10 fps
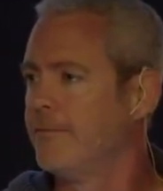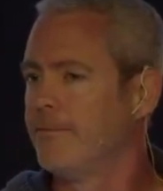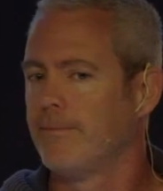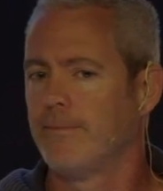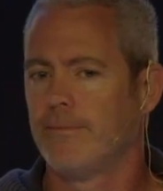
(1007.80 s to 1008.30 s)

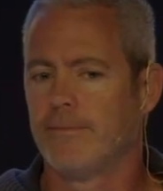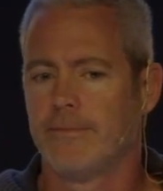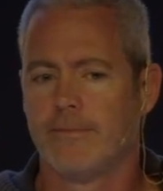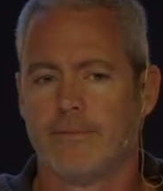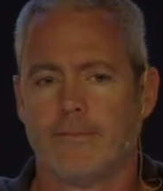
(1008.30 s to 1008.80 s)

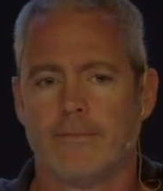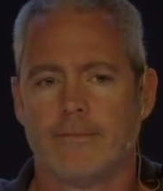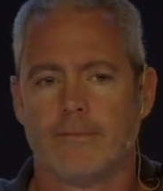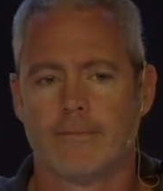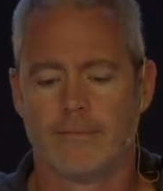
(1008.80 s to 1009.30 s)

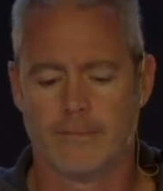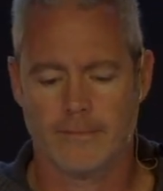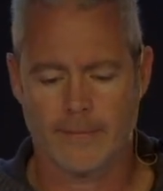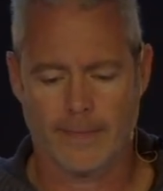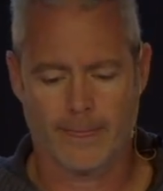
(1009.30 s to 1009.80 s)

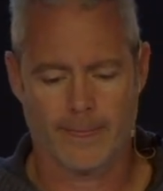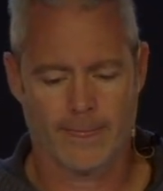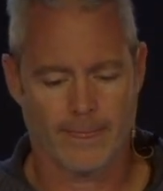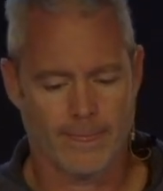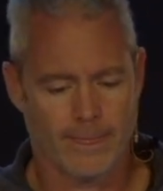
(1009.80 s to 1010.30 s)

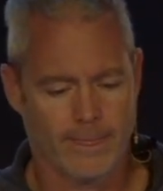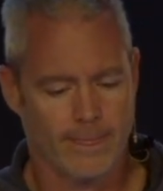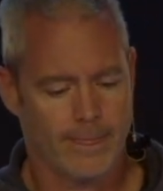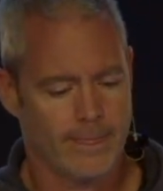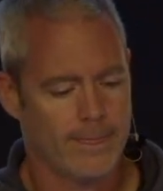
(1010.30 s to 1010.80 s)

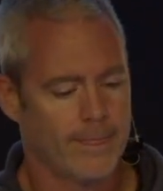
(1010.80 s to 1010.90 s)
Nobody speaks.